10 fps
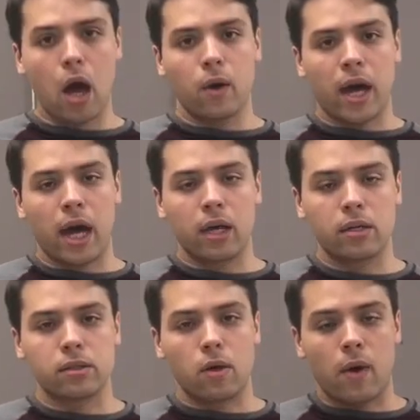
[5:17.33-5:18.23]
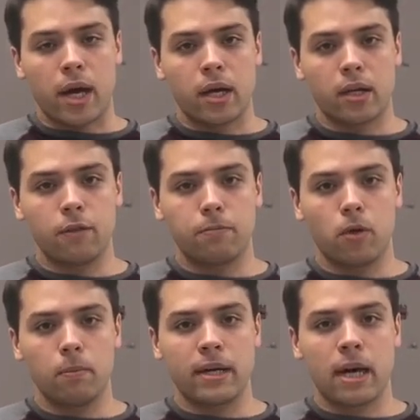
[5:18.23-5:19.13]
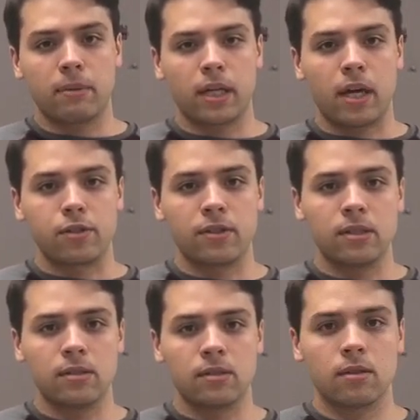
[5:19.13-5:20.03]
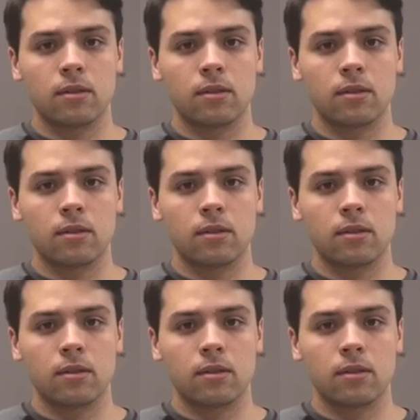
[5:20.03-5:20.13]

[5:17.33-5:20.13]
okay, so I kind of pulled my applications.